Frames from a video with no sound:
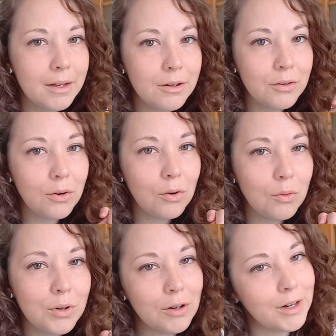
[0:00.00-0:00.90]
but
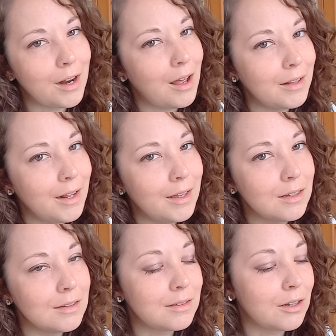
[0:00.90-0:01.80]
we're going on
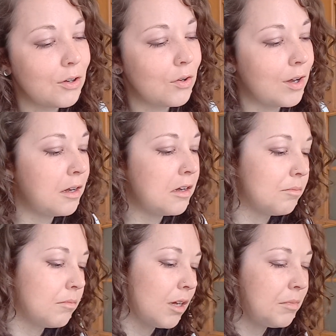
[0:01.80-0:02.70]
holiday, so
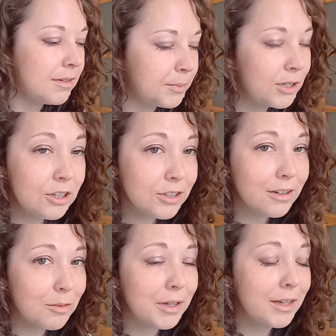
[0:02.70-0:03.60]
I'm going to
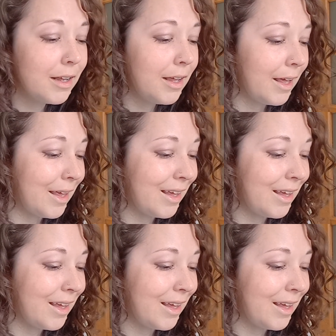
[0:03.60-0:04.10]
splurge a little bit.